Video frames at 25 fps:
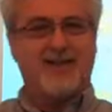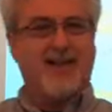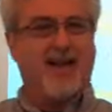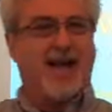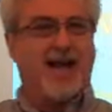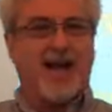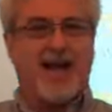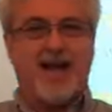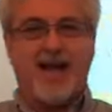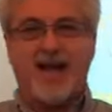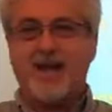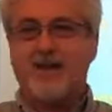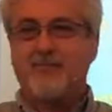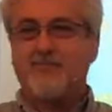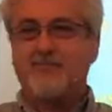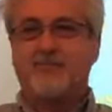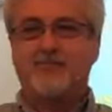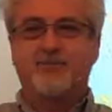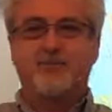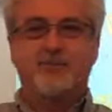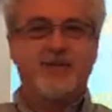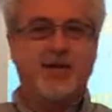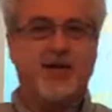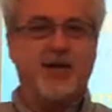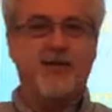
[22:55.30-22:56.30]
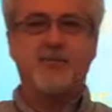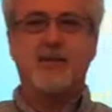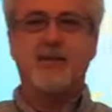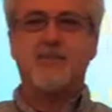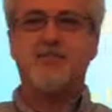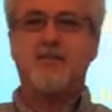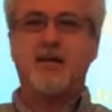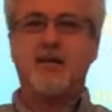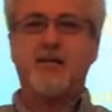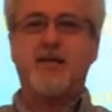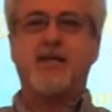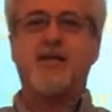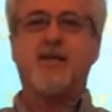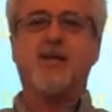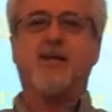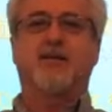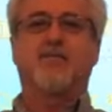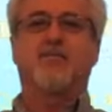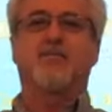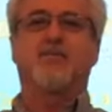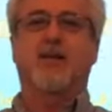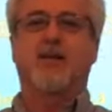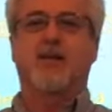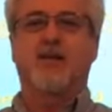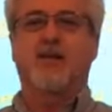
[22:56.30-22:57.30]
And dummy
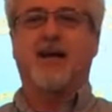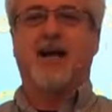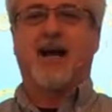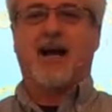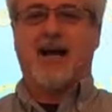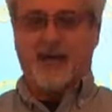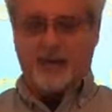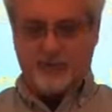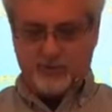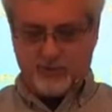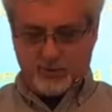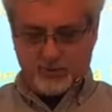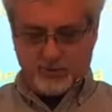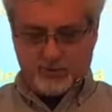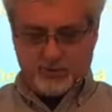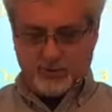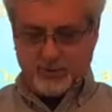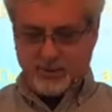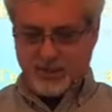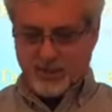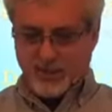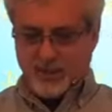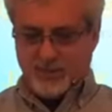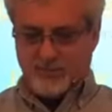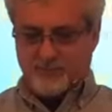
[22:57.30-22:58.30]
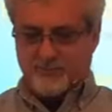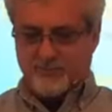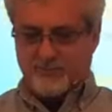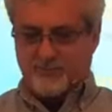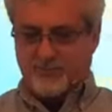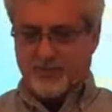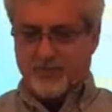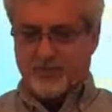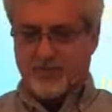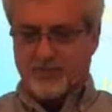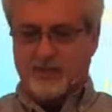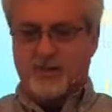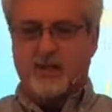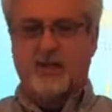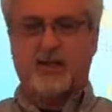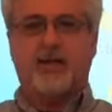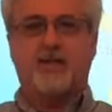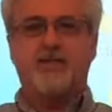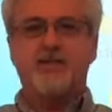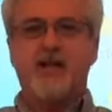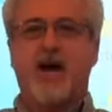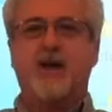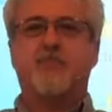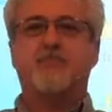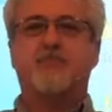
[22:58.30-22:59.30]
me, I was uh, uh,
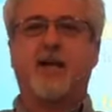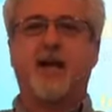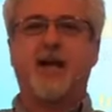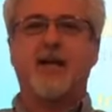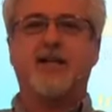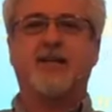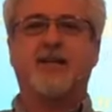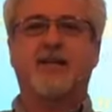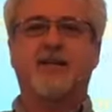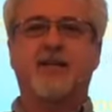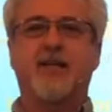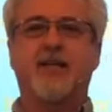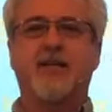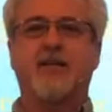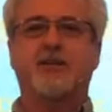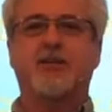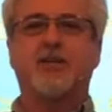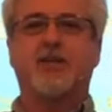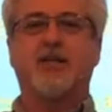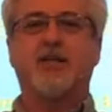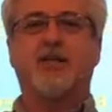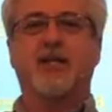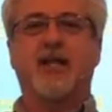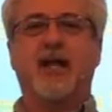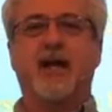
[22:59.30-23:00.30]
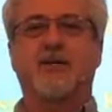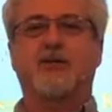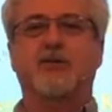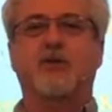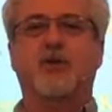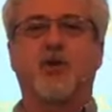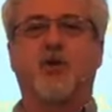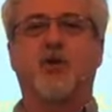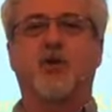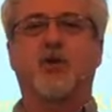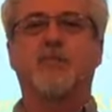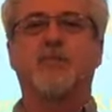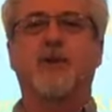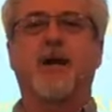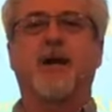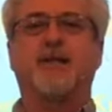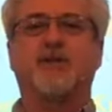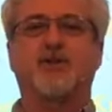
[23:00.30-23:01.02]
not paying attention and I was going about